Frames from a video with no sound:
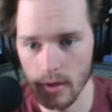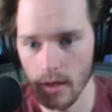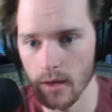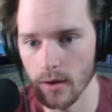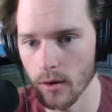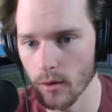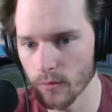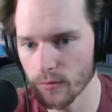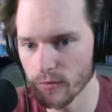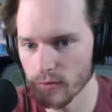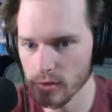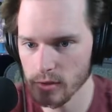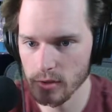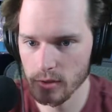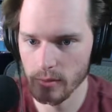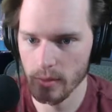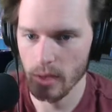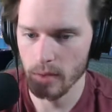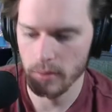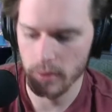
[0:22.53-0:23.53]
and
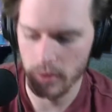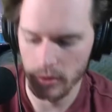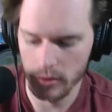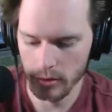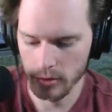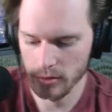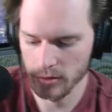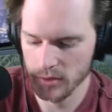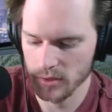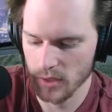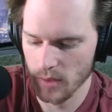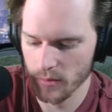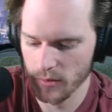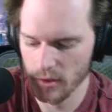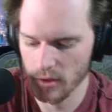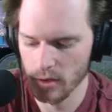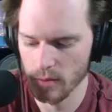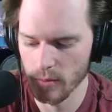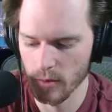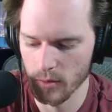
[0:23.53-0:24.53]
hopefully maybe you learn
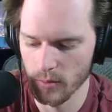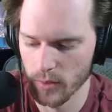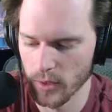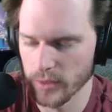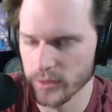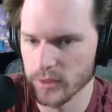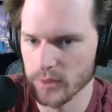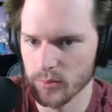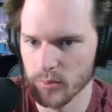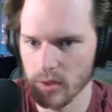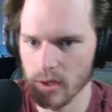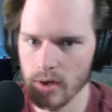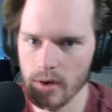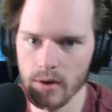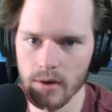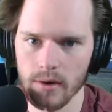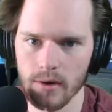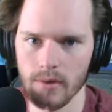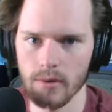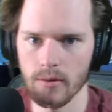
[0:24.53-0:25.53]
something about
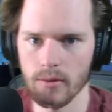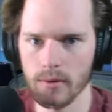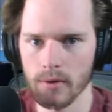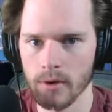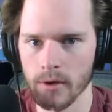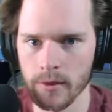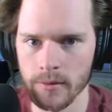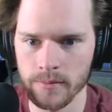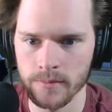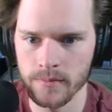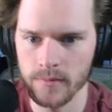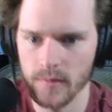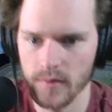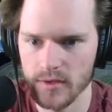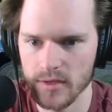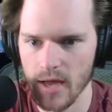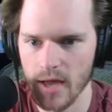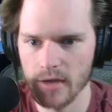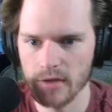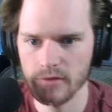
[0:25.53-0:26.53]
multiplayer or
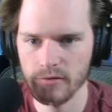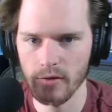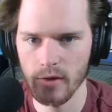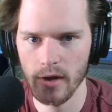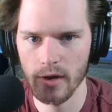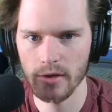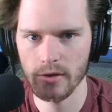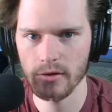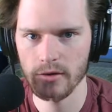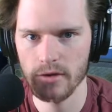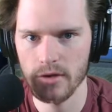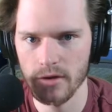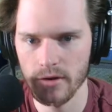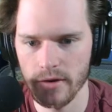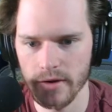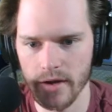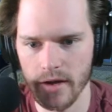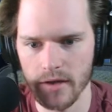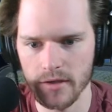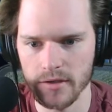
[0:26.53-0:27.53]
satisfy your
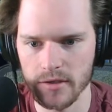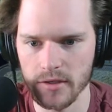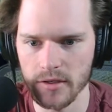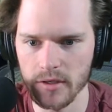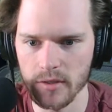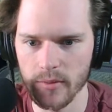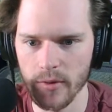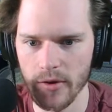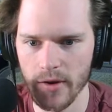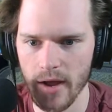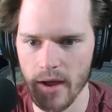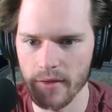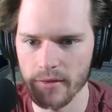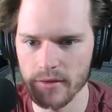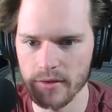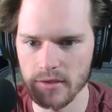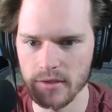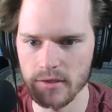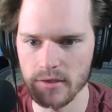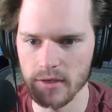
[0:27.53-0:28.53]
curiosity about how
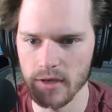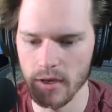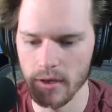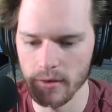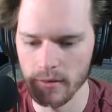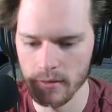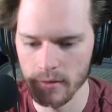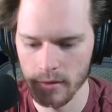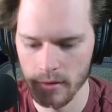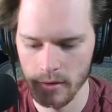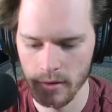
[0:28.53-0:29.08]
this is done.